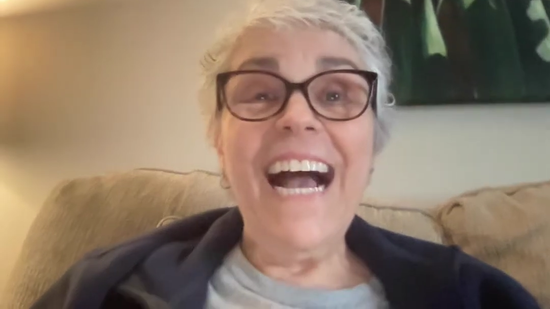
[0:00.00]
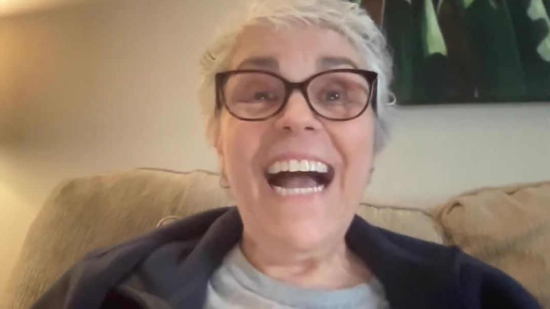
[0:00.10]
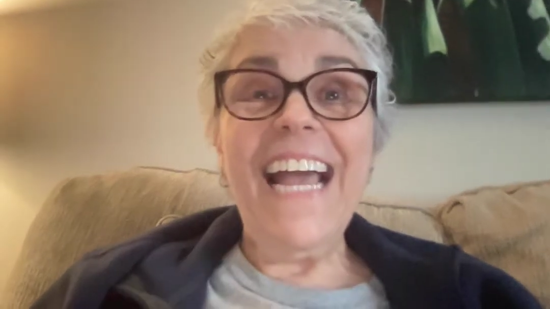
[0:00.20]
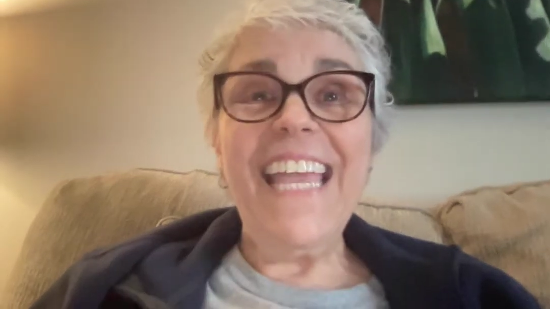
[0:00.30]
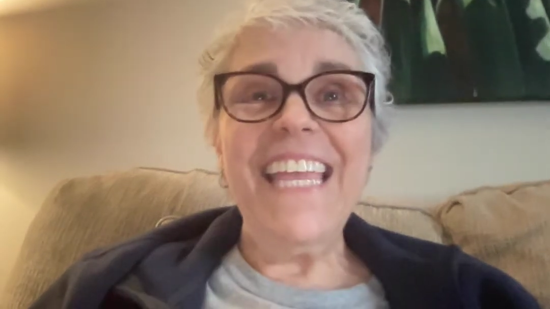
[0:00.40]

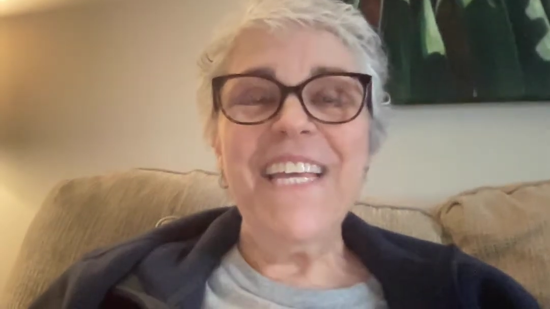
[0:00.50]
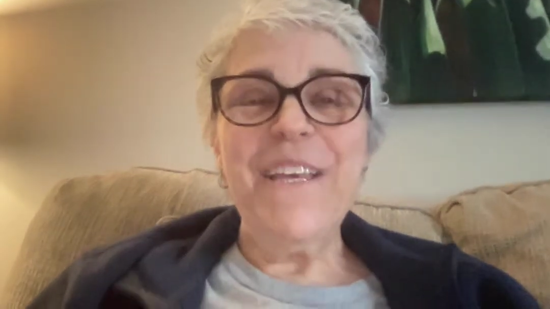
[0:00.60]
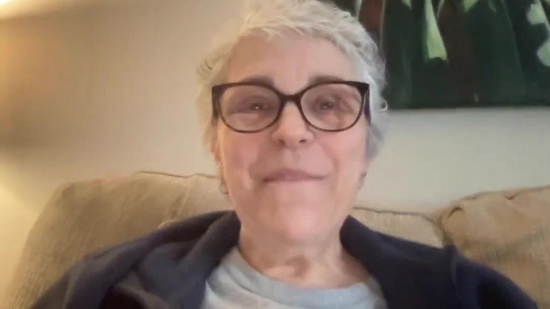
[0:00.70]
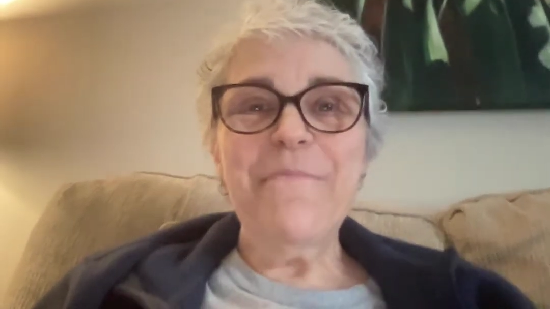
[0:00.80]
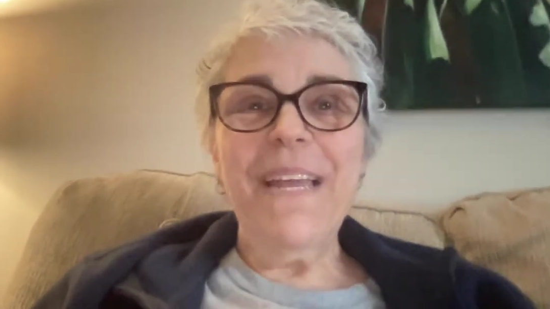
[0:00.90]
Hi,
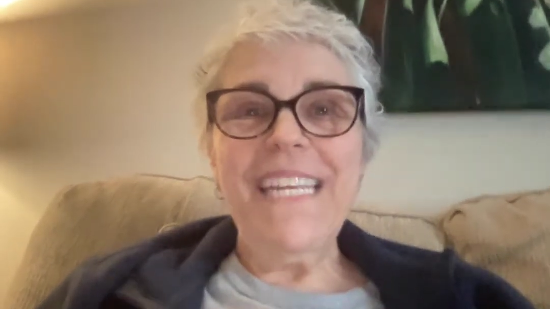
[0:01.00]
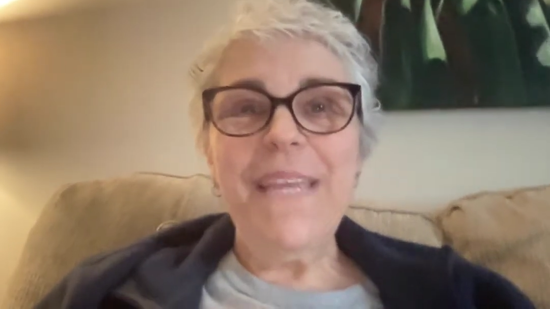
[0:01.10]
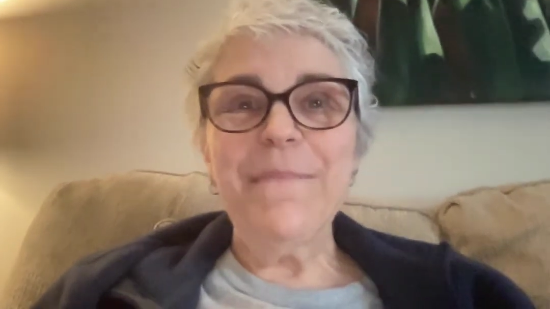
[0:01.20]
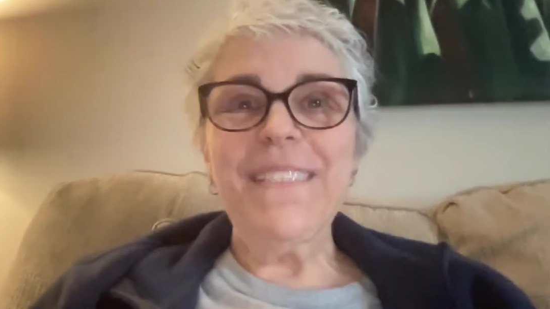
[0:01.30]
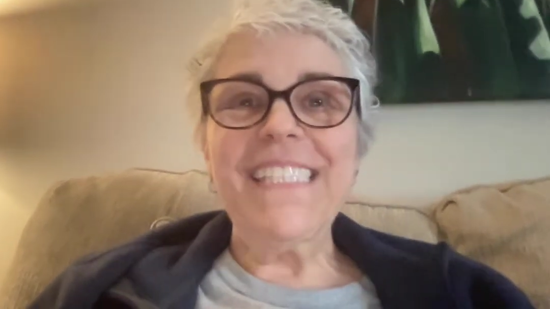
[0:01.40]
my
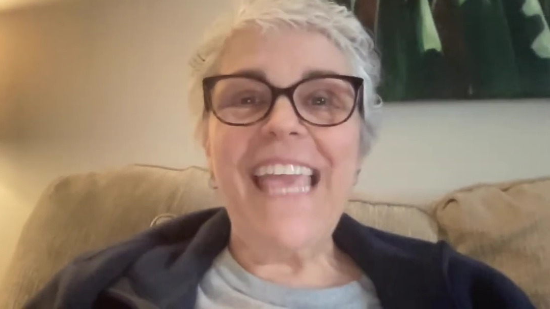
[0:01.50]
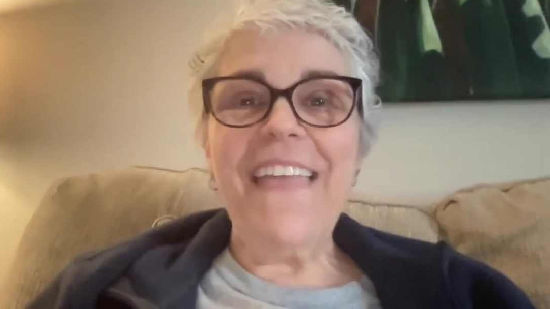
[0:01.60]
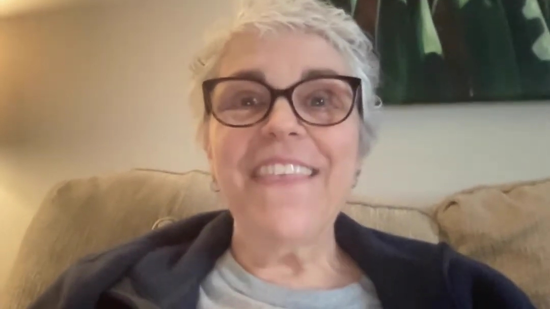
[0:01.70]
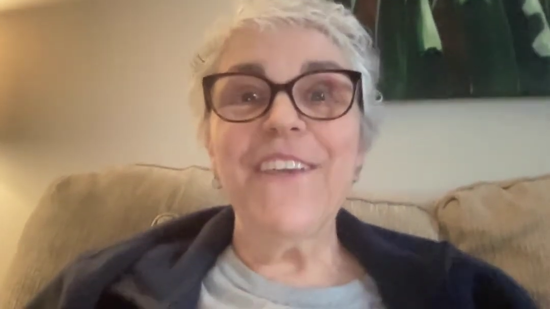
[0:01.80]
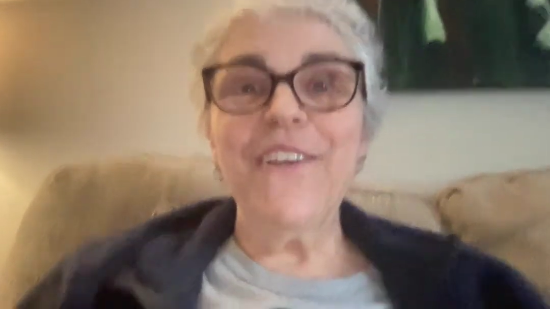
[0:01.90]
name is
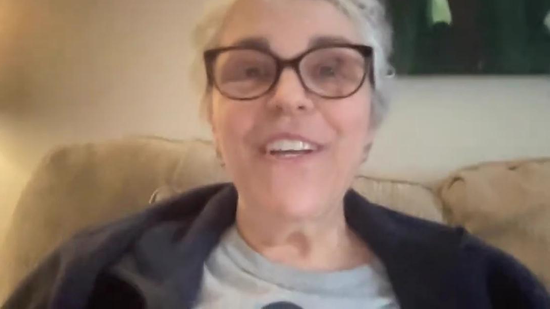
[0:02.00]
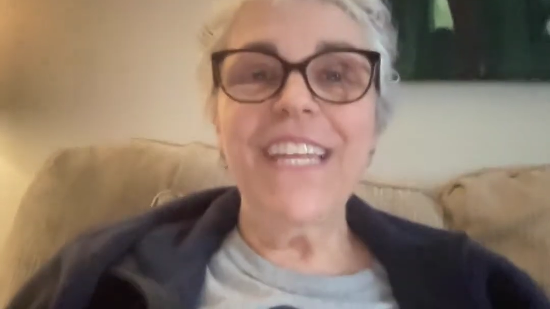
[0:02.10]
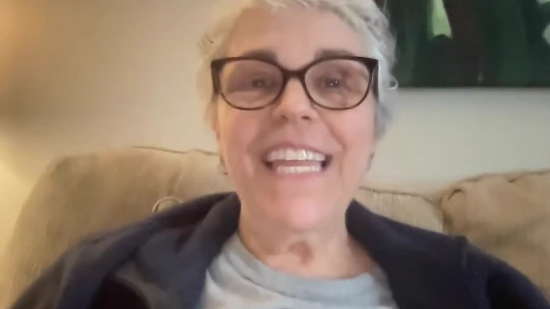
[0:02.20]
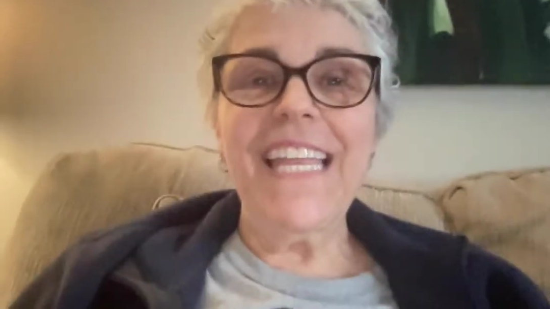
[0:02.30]
Cathy Cook,